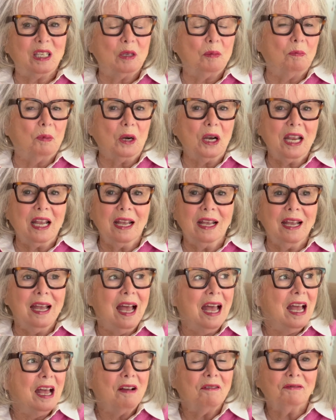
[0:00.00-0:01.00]
spring,
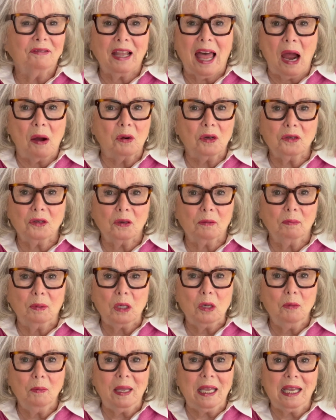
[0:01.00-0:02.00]
flowers are
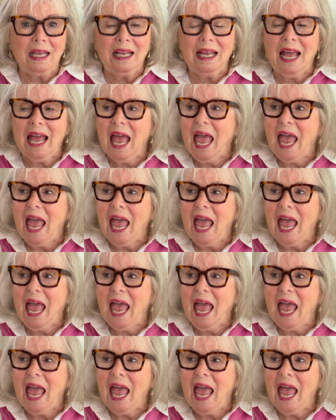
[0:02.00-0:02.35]
blooming,